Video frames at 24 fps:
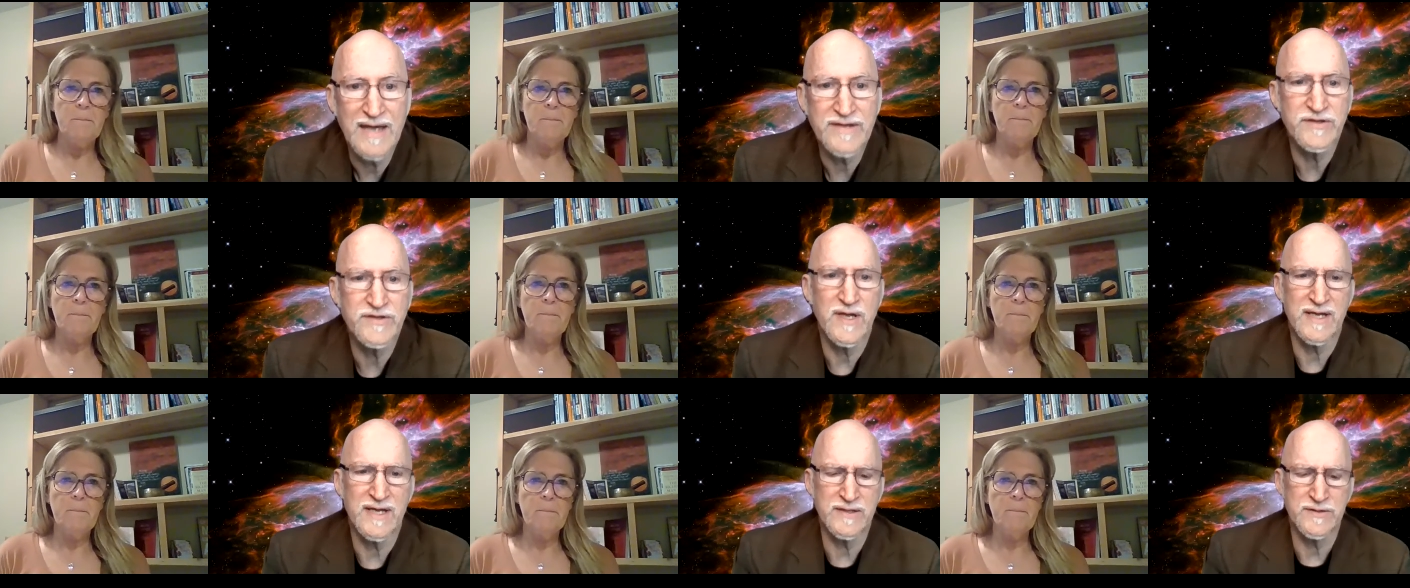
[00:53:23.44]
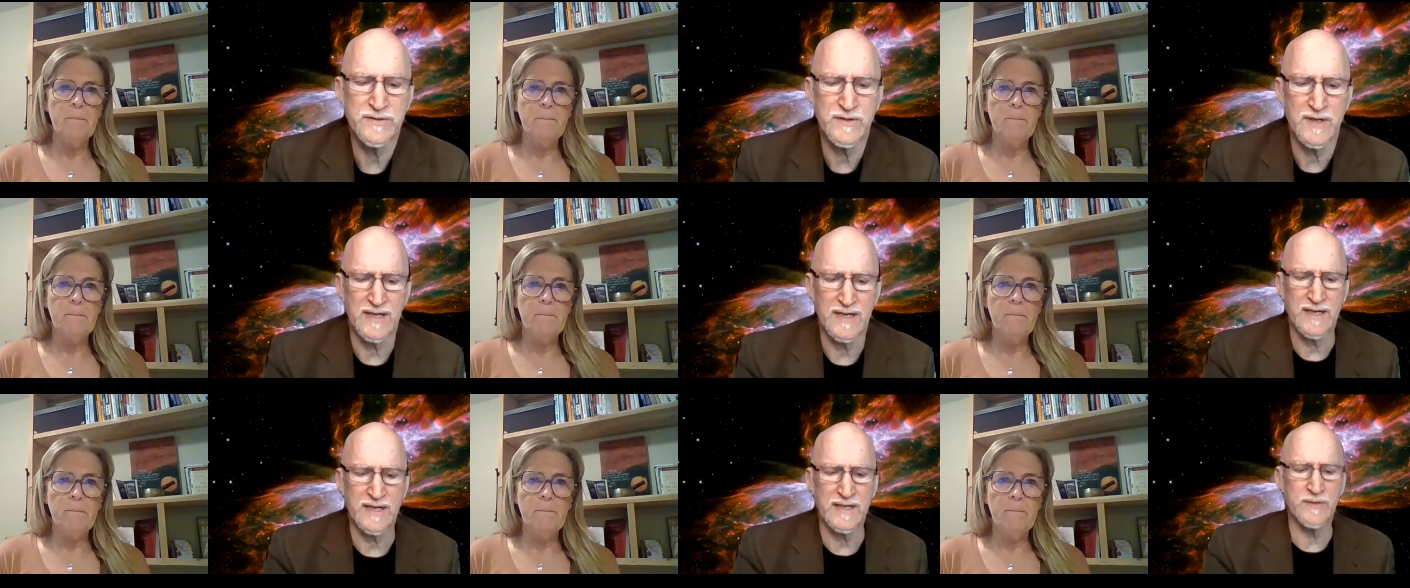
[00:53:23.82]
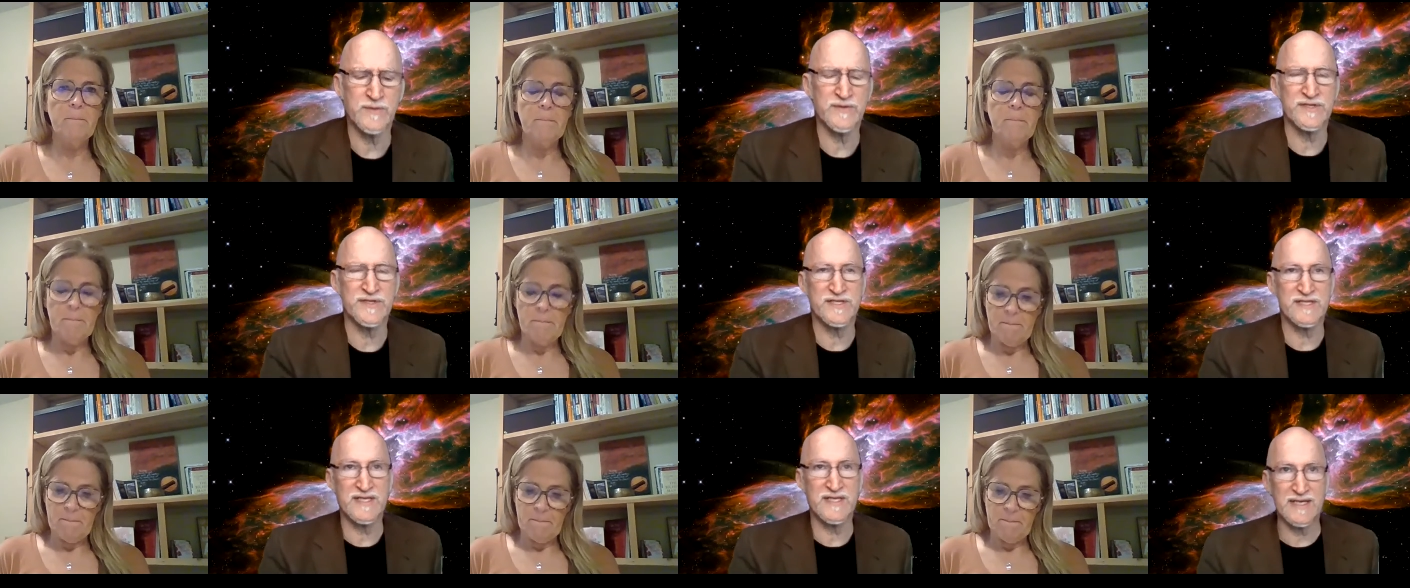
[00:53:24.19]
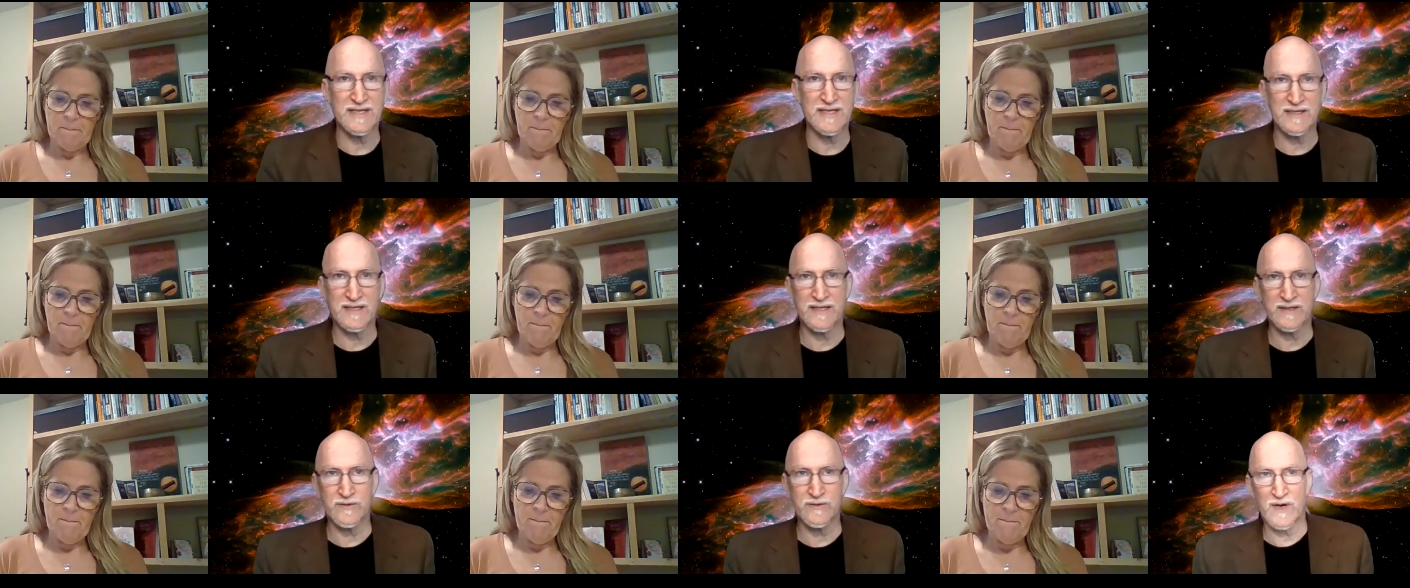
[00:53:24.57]
Speaker 1: And, and, and I would
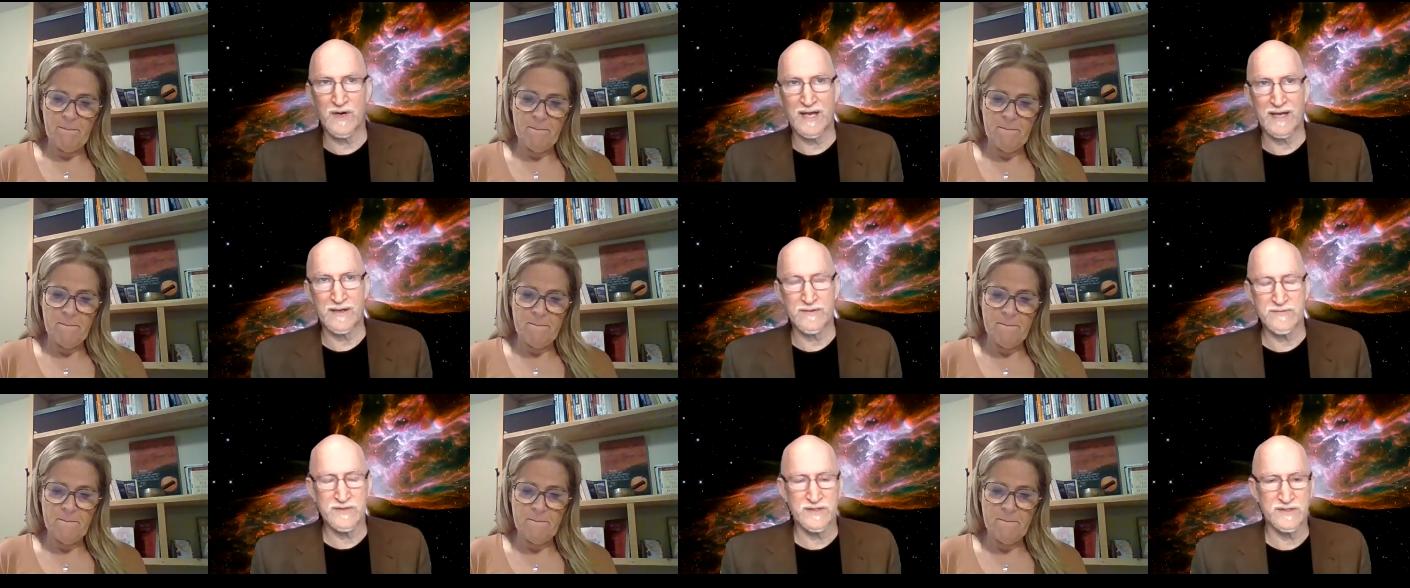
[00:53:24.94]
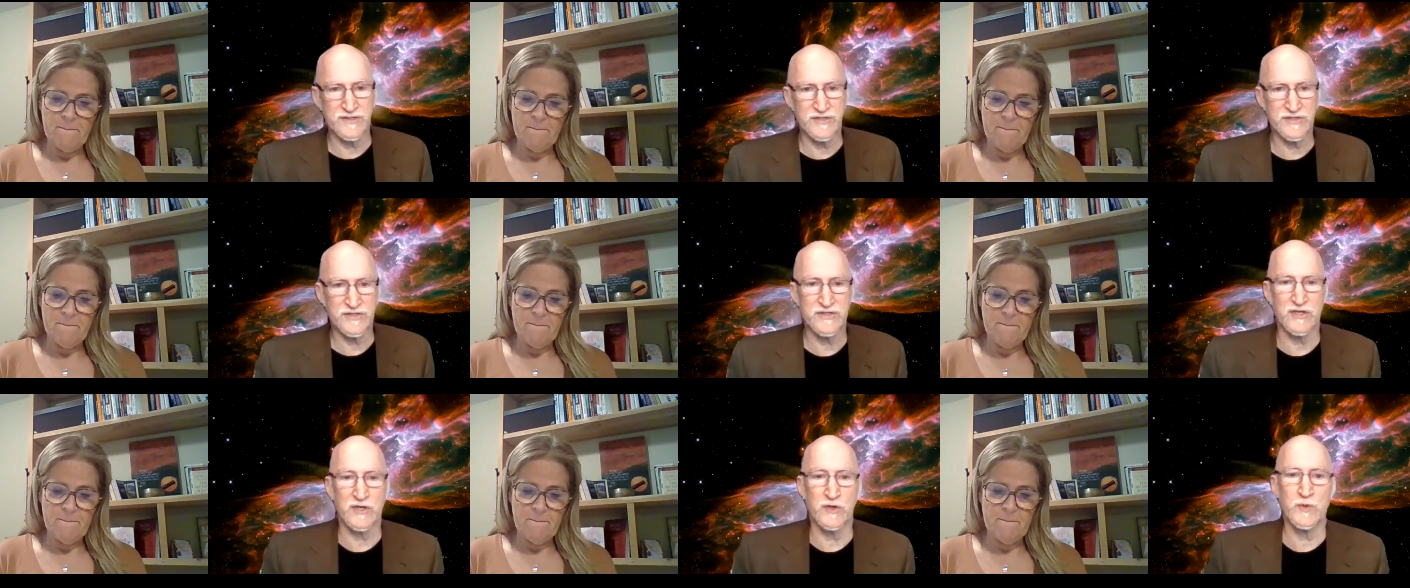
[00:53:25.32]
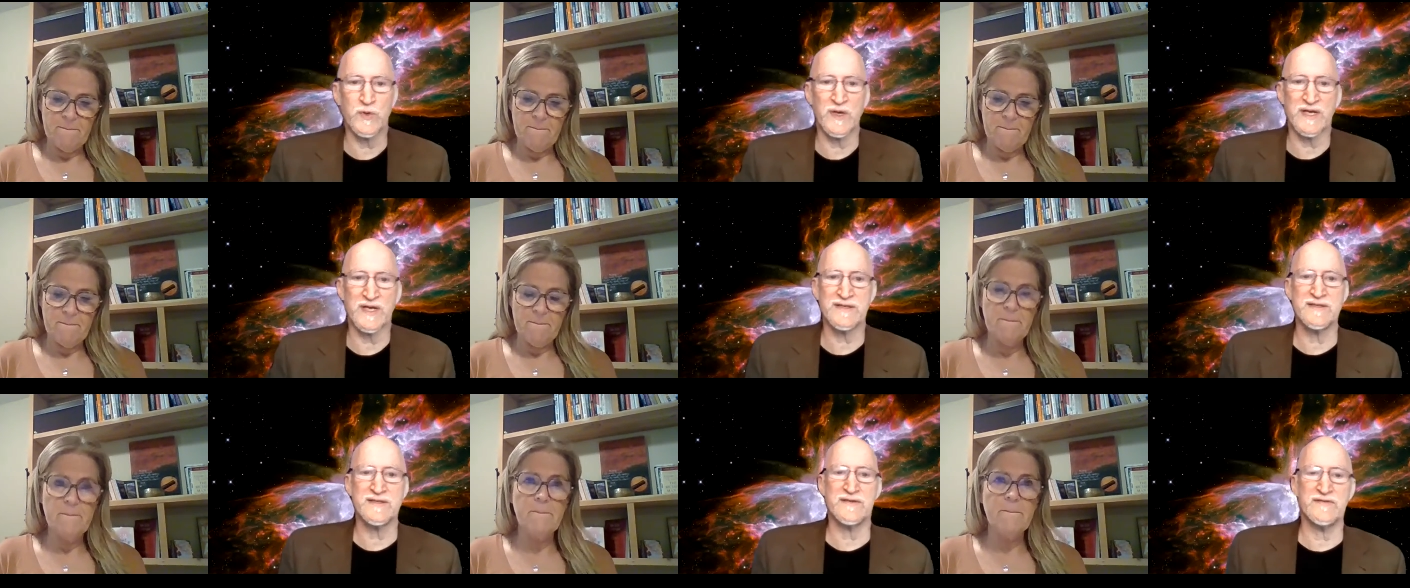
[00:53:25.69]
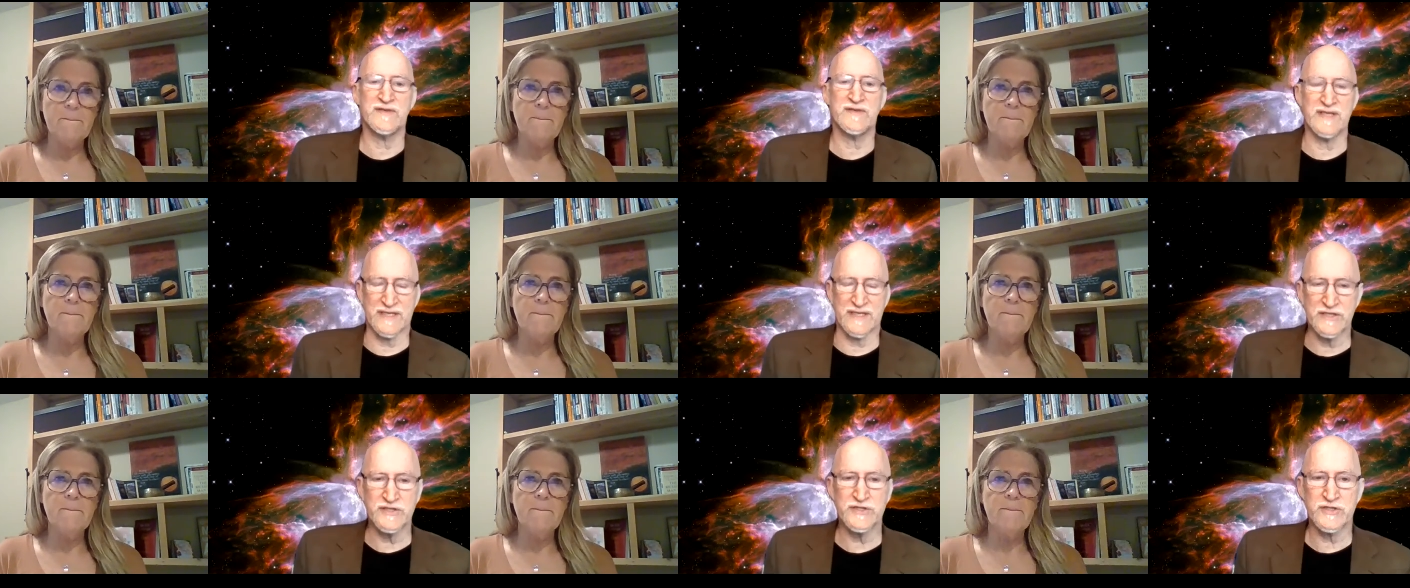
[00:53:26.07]
say like, rather than just a quick
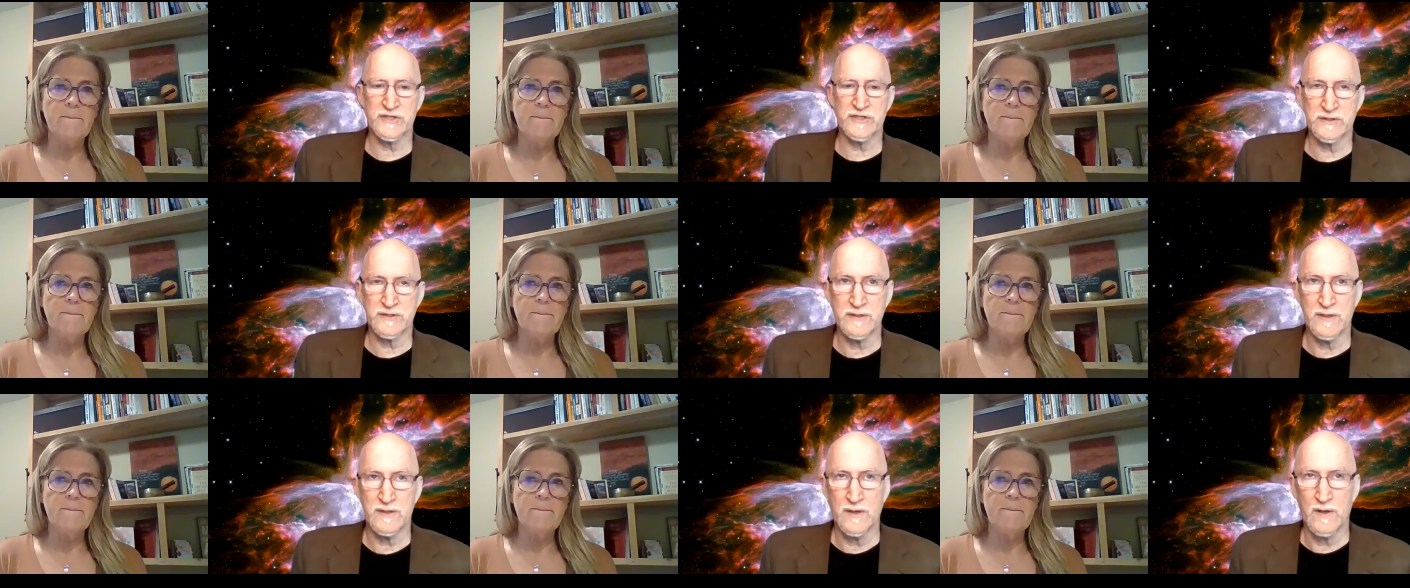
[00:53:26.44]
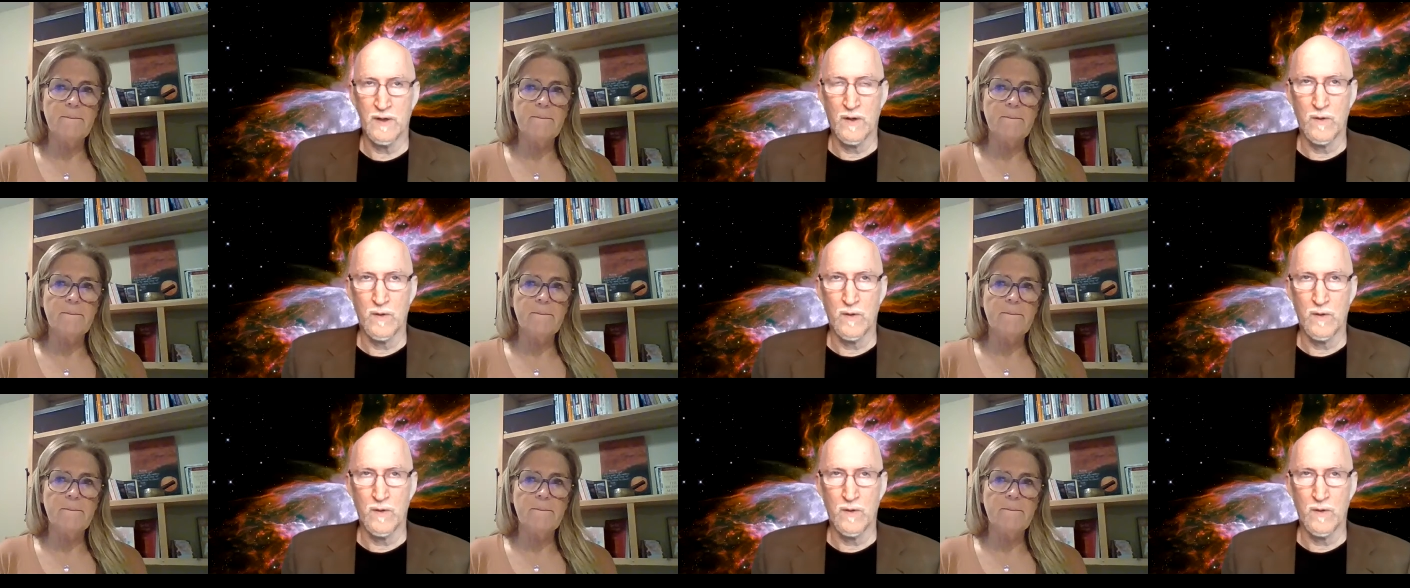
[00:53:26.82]
divination,